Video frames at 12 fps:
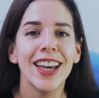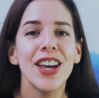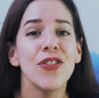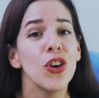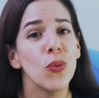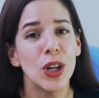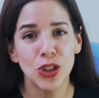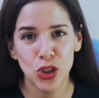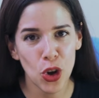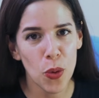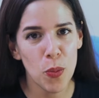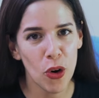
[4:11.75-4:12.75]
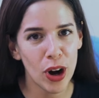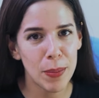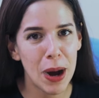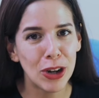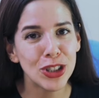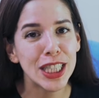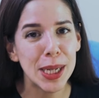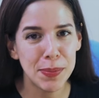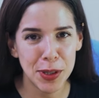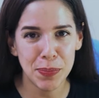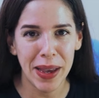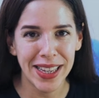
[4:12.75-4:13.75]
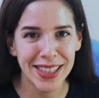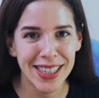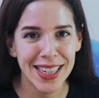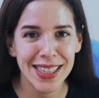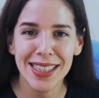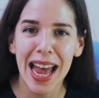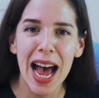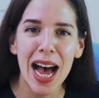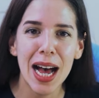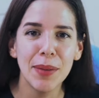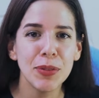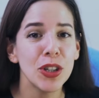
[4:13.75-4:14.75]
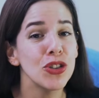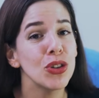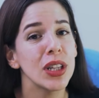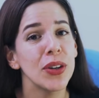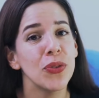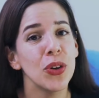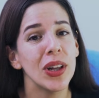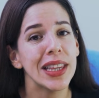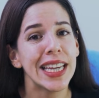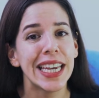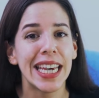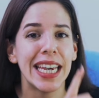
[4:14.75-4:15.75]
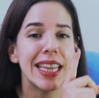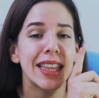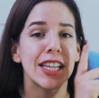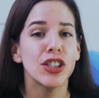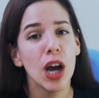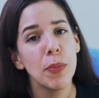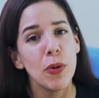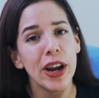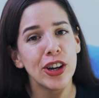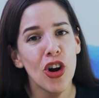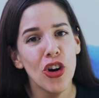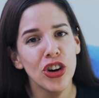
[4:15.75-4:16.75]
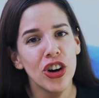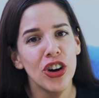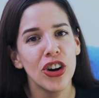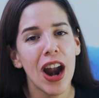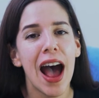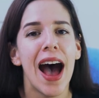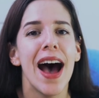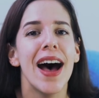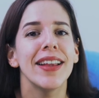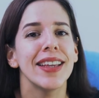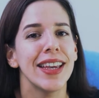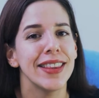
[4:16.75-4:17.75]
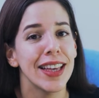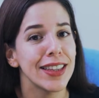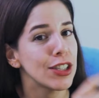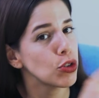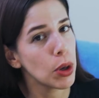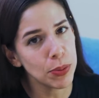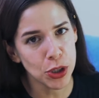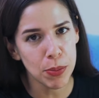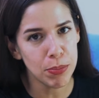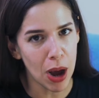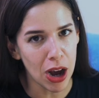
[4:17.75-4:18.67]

If you want to know more about team spaces, I'm going to leave you a link in the top right corner and in the description